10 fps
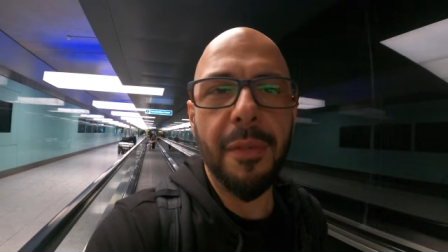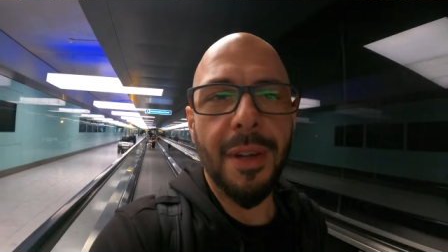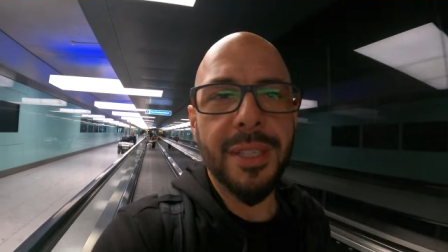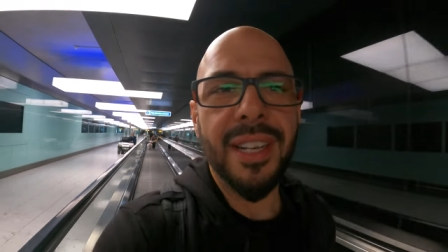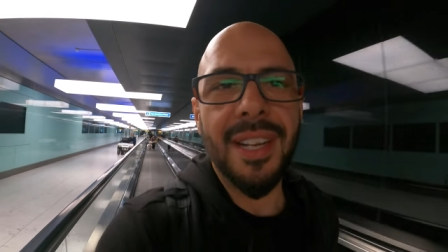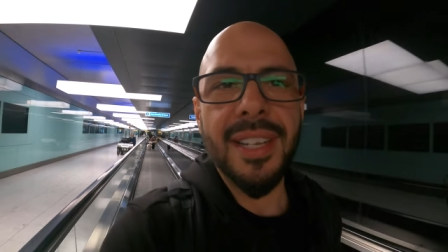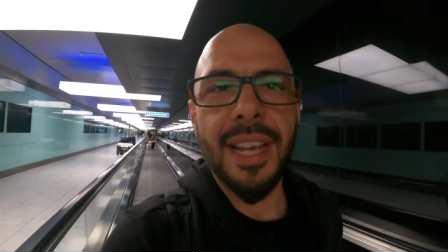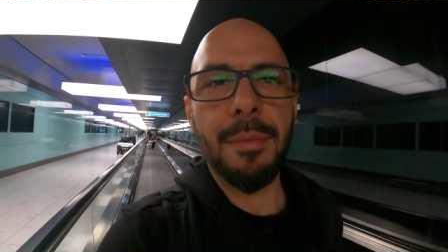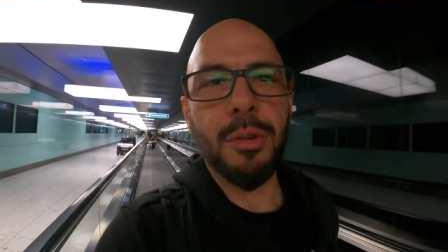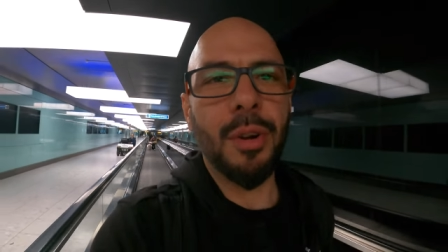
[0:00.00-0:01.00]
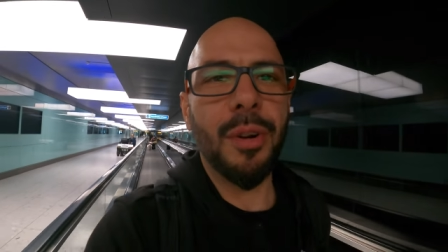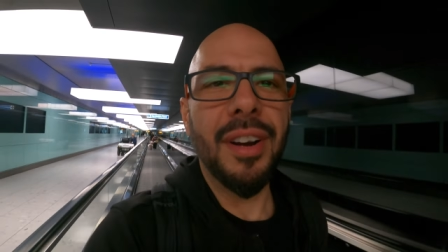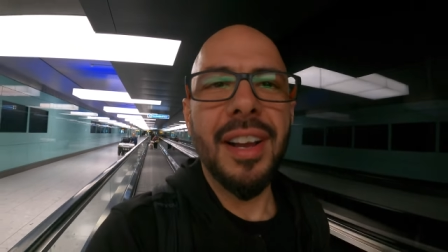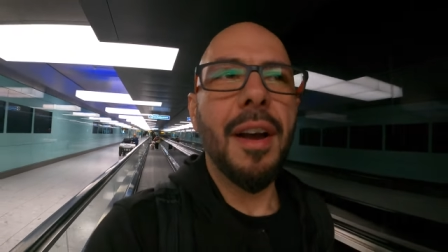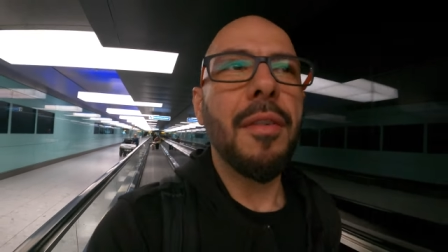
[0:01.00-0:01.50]
first class, I'm sure
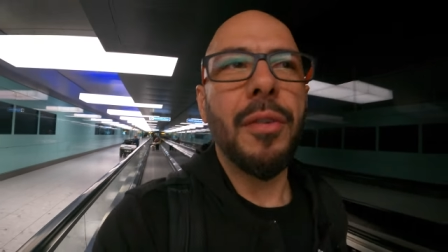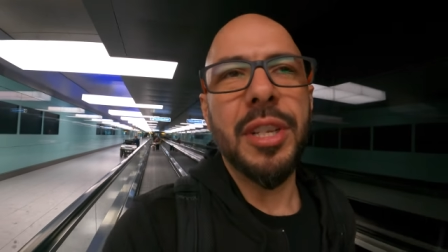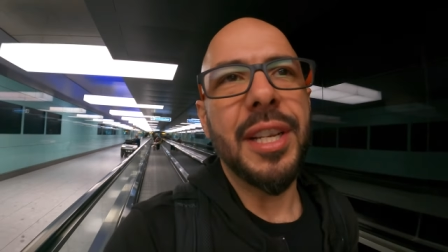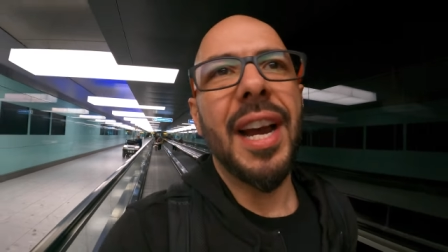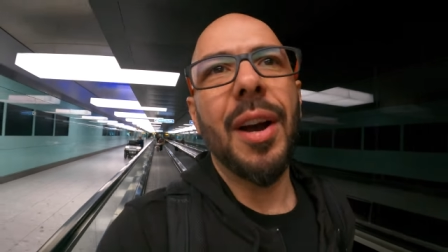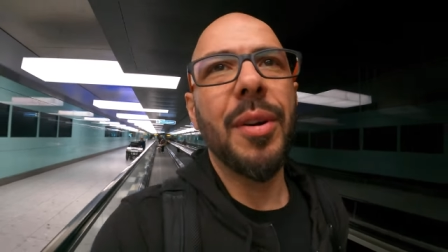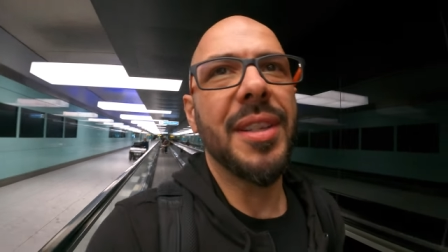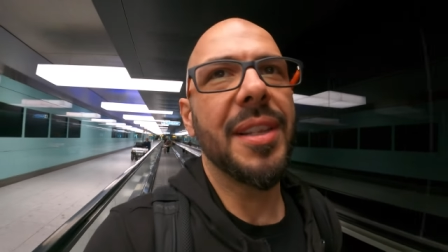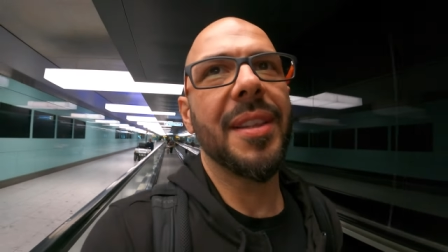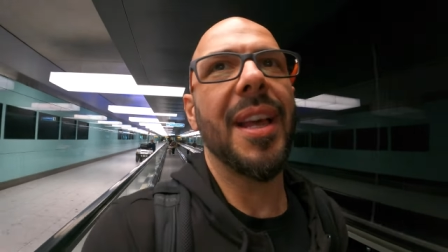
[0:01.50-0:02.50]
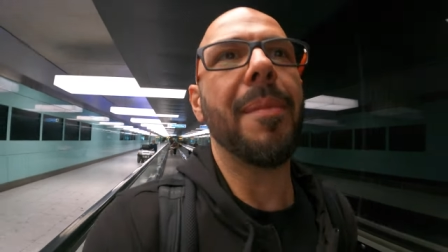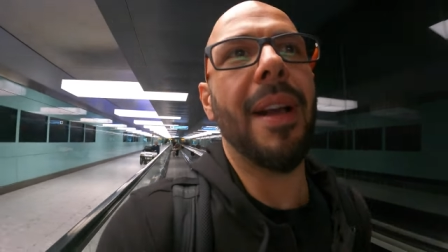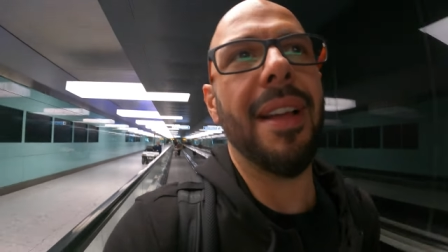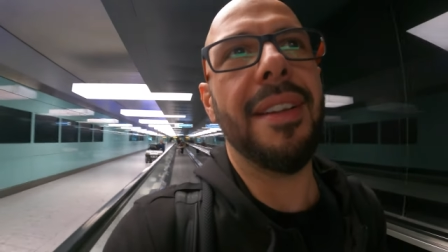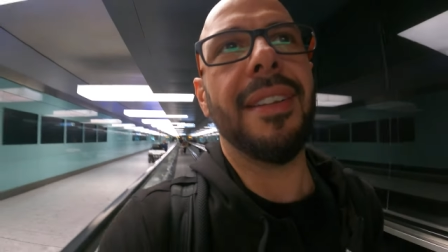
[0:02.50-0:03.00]
14 hours isn't that
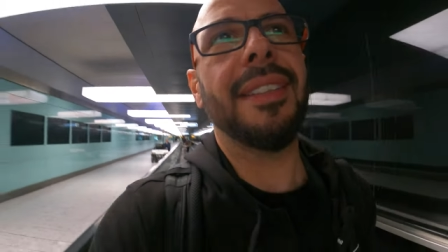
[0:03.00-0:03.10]
bad.